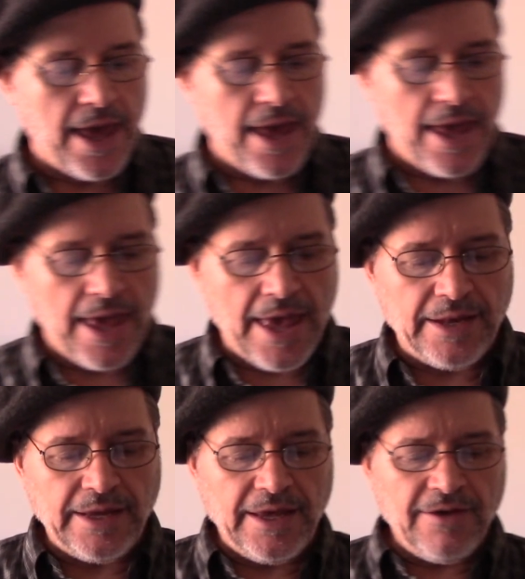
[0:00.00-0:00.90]

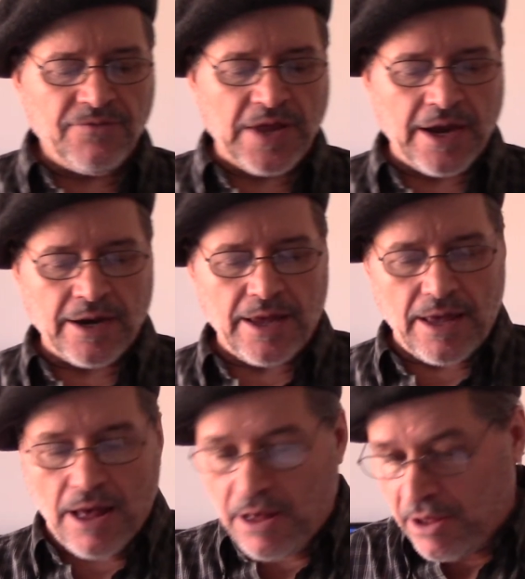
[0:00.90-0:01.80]
And if there
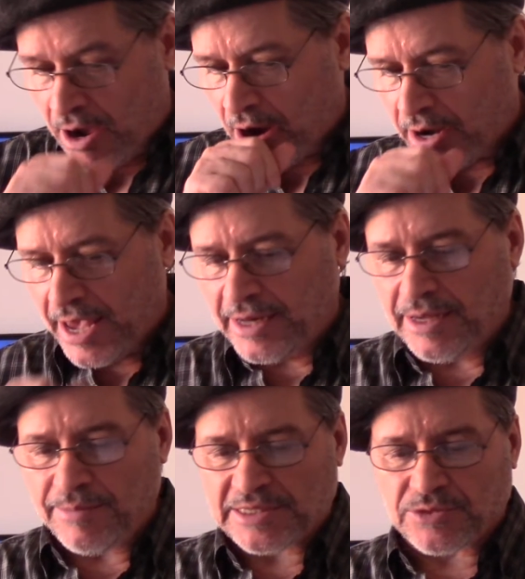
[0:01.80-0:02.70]
are any
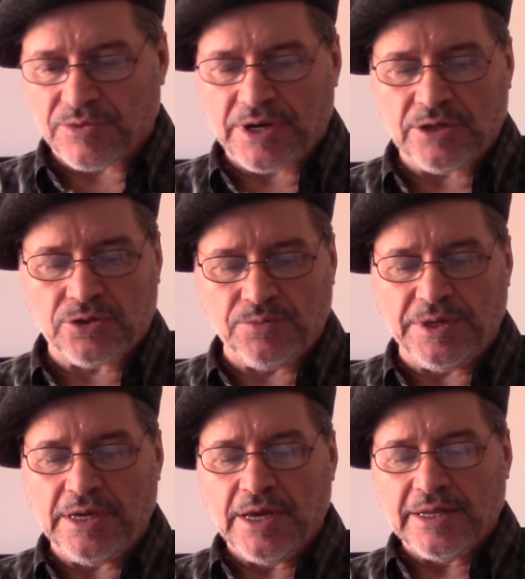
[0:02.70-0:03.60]
mystery to be